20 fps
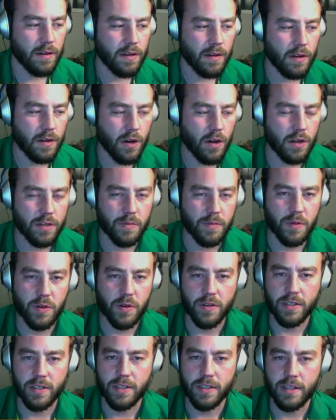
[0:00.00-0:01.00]

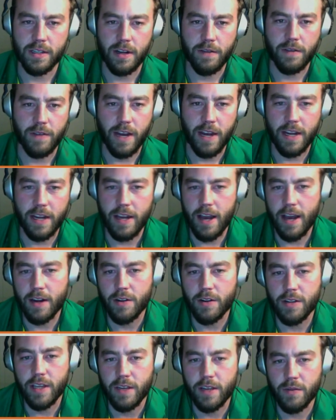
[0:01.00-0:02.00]
entrepreneurs and stuff, I
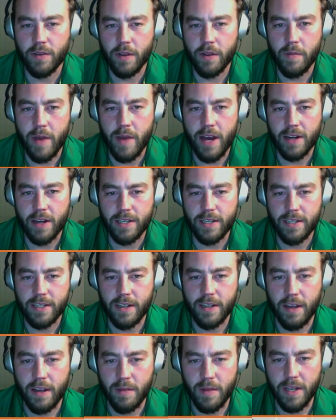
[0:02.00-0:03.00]
don't think it really
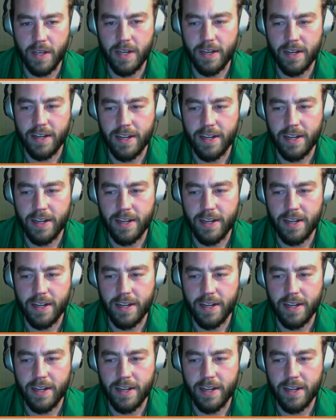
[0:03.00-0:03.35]
matters. I mean,